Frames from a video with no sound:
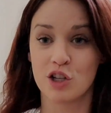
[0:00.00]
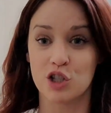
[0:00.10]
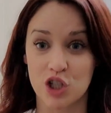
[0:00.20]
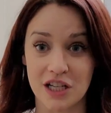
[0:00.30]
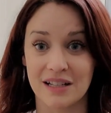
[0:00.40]

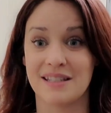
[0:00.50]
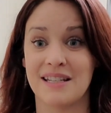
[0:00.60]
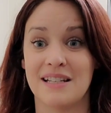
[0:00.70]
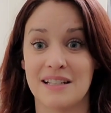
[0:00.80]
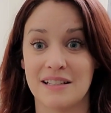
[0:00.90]
chia
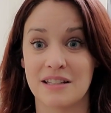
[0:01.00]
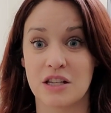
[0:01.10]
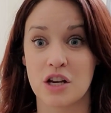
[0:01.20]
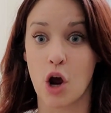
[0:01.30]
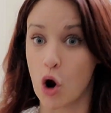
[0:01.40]
seeds,
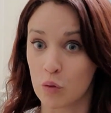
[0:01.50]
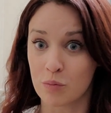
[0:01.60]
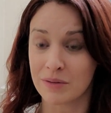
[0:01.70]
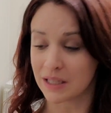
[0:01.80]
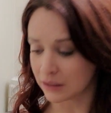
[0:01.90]

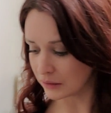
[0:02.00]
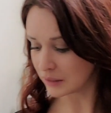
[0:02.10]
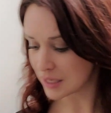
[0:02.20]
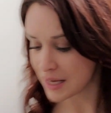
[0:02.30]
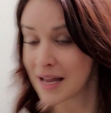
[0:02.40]
oatmeal,
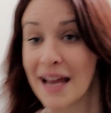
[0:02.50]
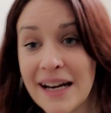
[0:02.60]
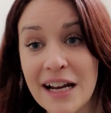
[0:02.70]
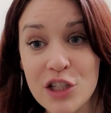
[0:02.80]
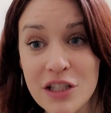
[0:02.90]
and
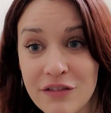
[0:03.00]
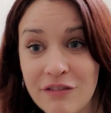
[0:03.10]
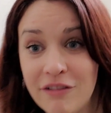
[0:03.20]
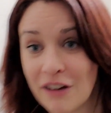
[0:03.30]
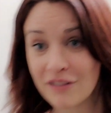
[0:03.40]
I just
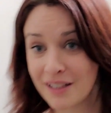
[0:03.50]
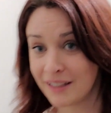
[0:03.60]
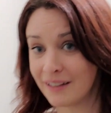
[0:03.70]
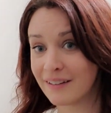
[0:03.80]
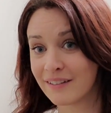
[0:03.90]

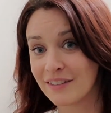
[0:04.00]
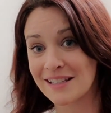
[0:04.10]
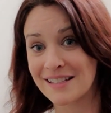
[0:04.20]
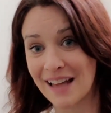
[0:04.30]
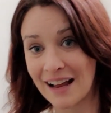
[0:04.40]
vary the
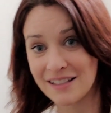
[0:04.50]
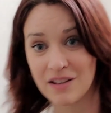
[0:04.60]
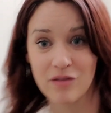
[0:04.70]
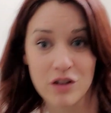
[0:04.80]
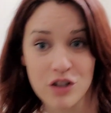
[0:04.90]
size
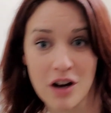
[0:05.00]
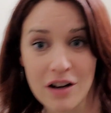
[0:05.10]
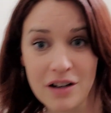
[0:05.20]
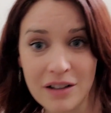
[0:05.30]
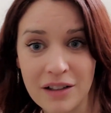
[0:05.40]
of the
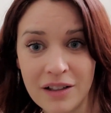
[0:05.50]
jar.